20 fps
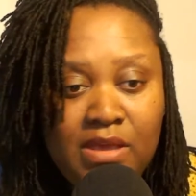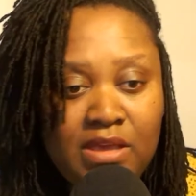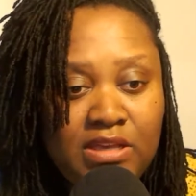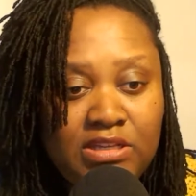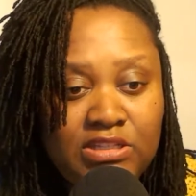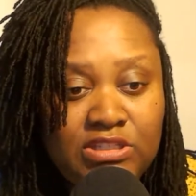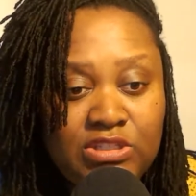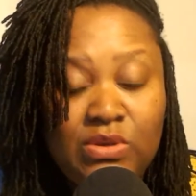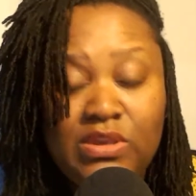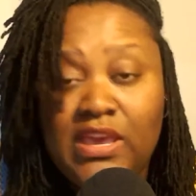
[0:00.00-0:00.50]

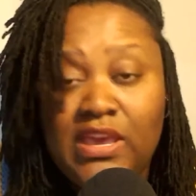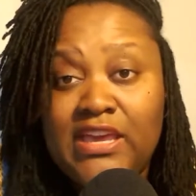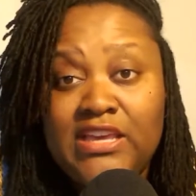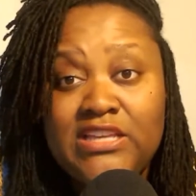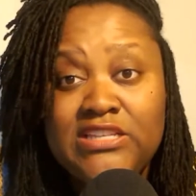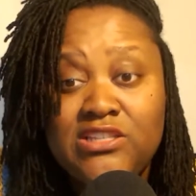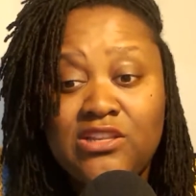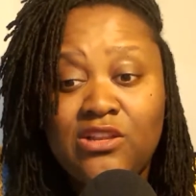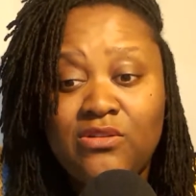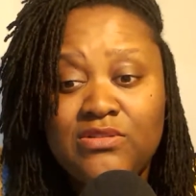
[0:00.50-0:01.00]
So yeah,
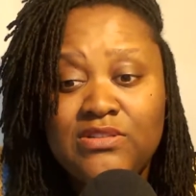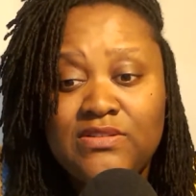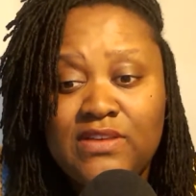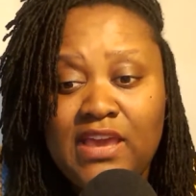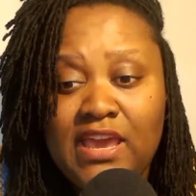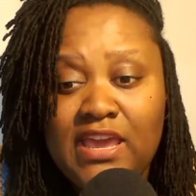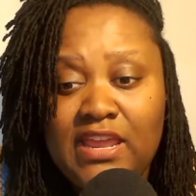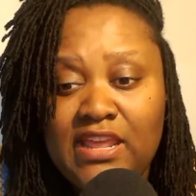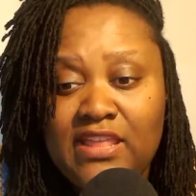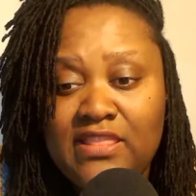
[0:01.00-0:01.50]
it's
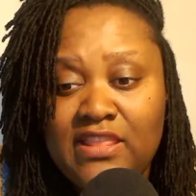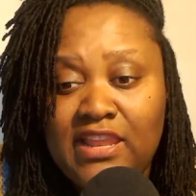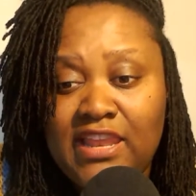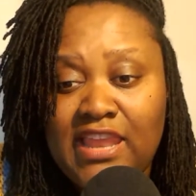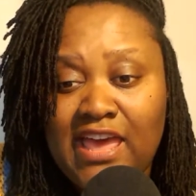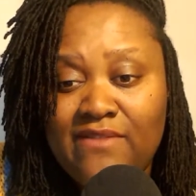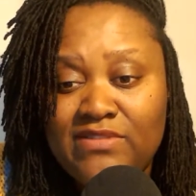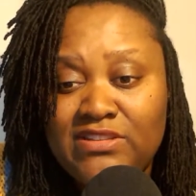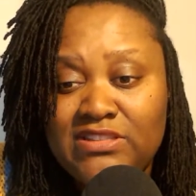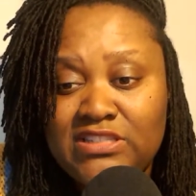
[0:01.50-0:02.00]
located in the
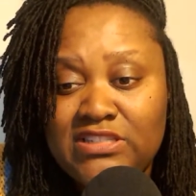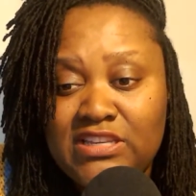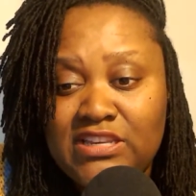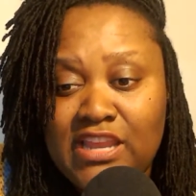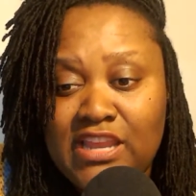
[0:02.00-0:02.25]
Lavington